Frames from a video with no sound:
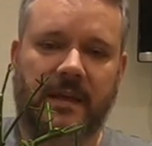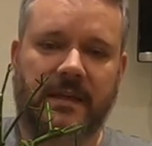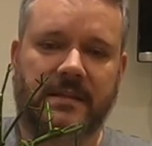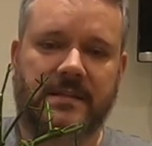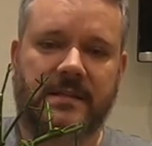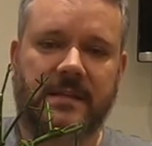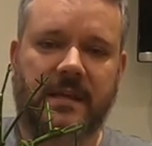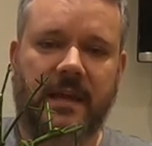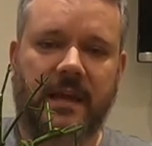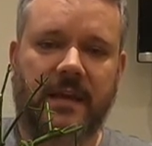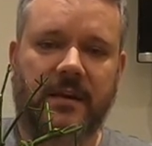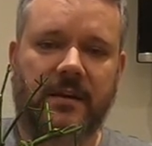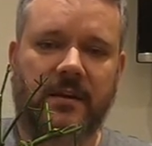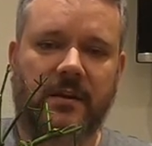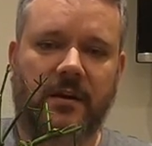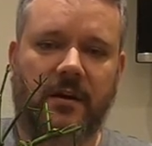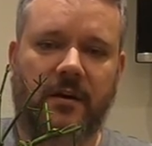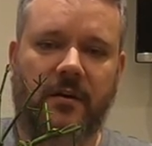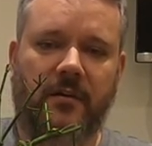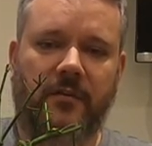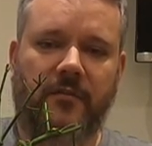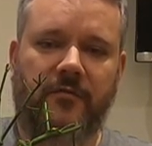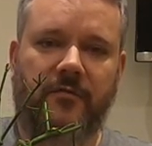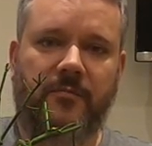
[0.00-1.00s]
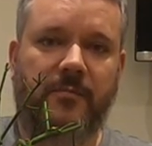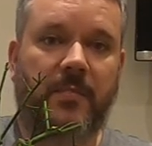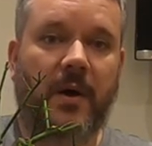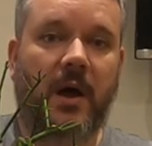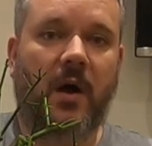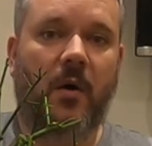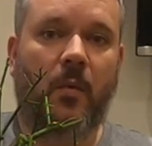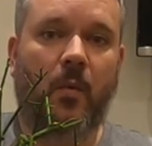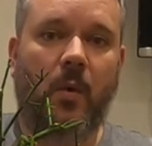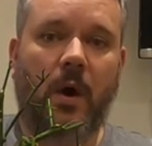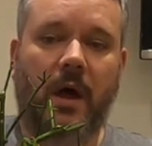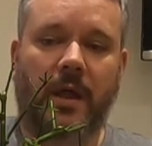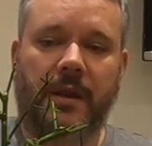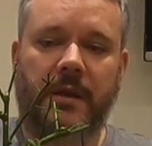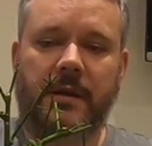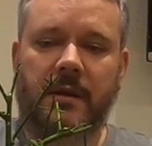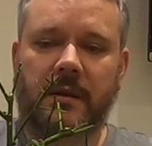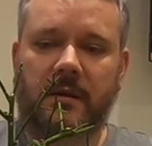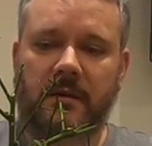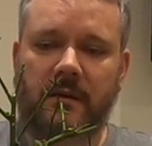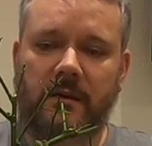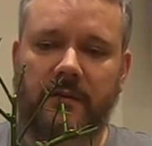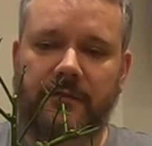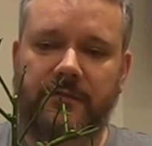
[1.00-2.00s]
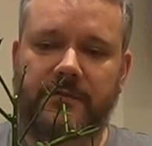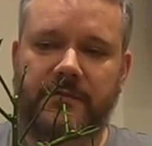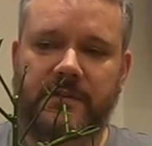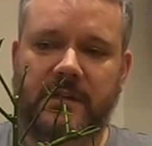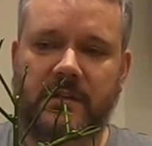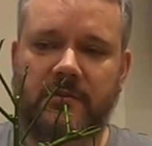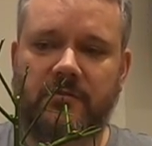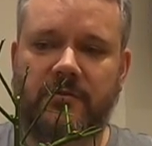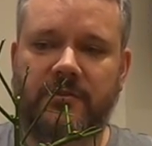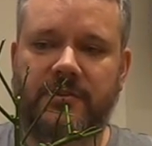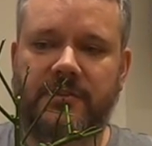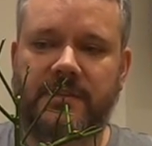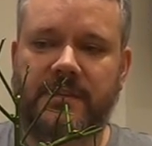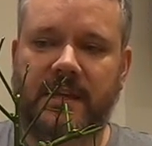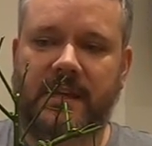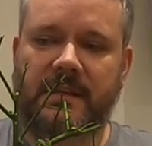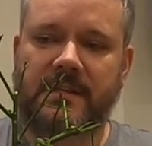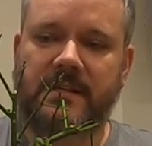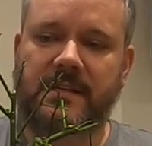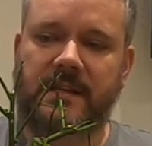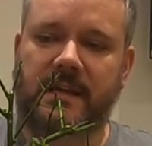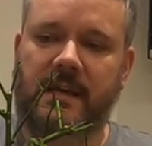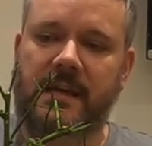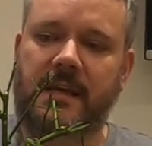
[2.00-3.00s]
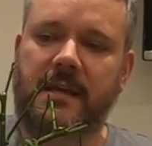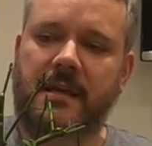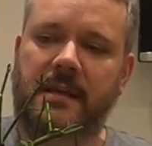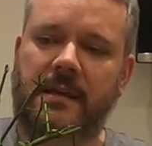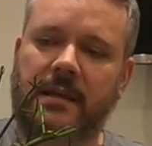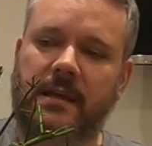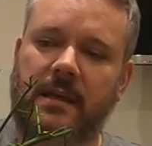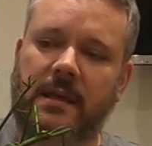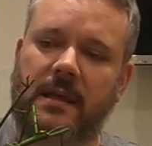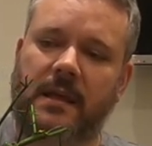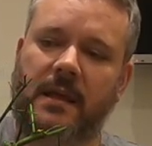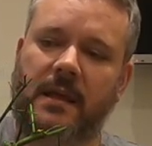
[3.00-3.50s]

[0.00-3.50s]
that's the end of part one of Citrus Saturday.